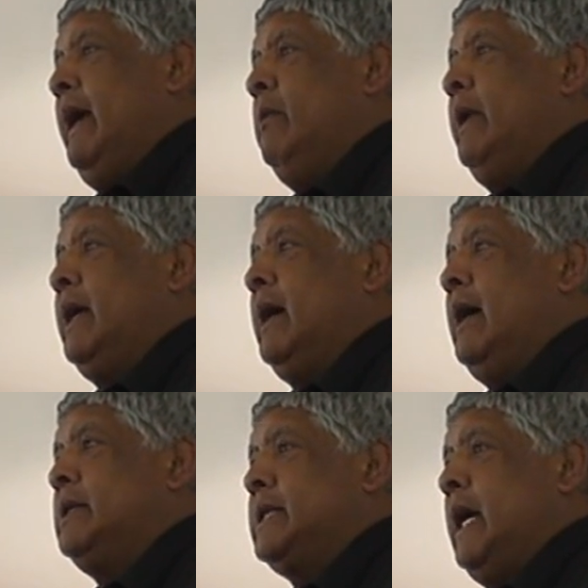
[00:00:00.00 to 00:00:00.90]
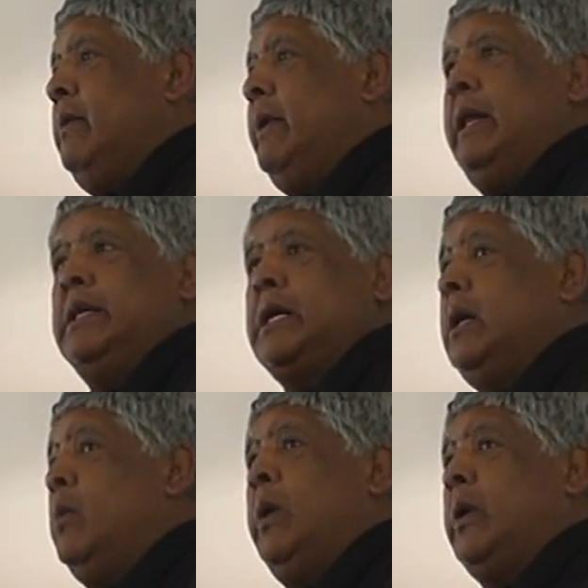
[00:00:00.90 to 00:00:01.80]
and we can't say whether it's
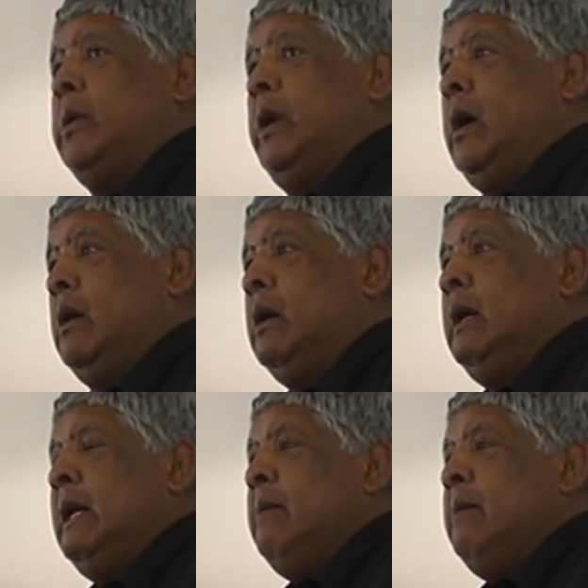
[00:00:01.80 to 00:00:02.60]
going to work or not.